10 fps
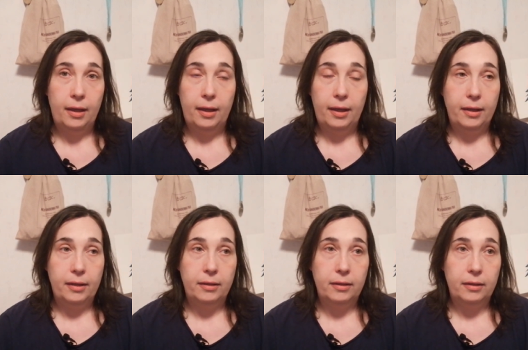
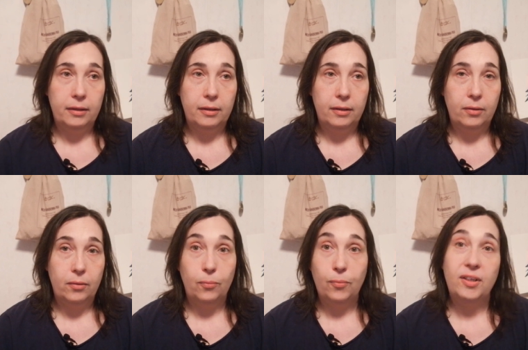And
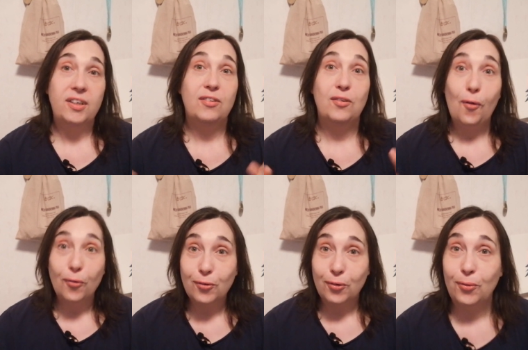which is
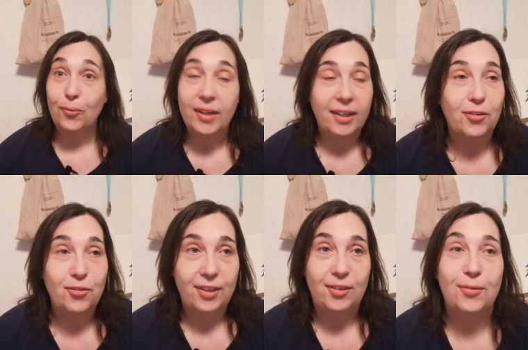also cool, I
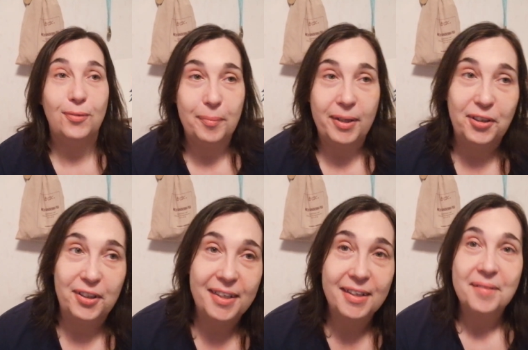just need to
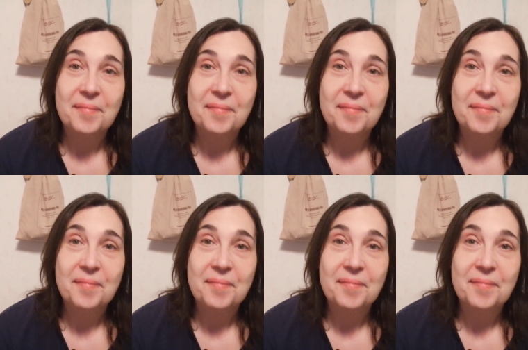mention it.